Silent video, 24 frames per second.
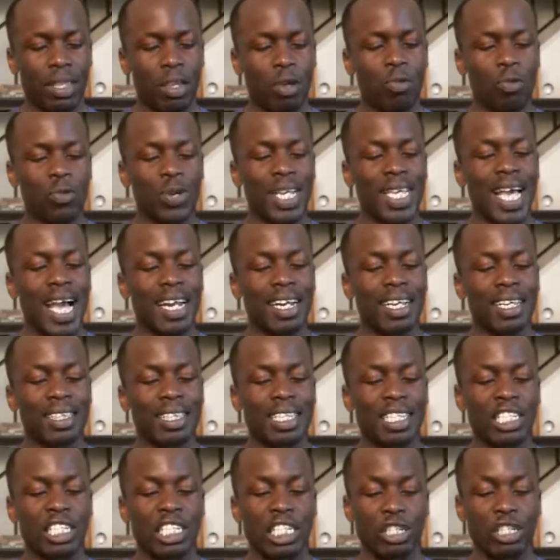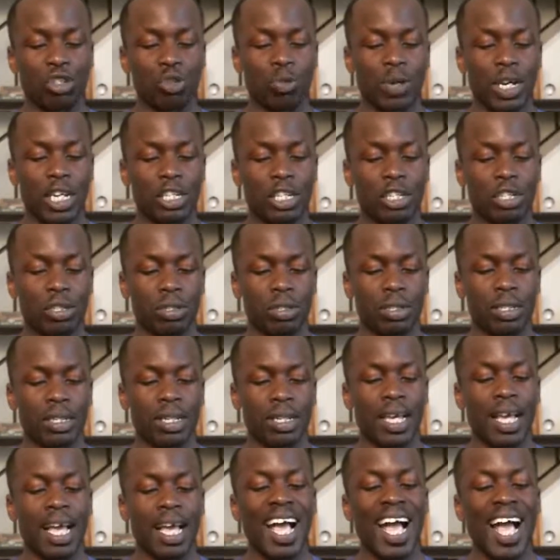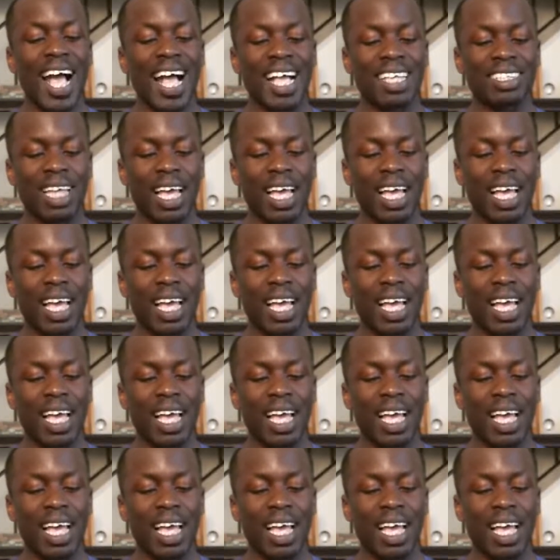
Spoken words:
regarding this situation, as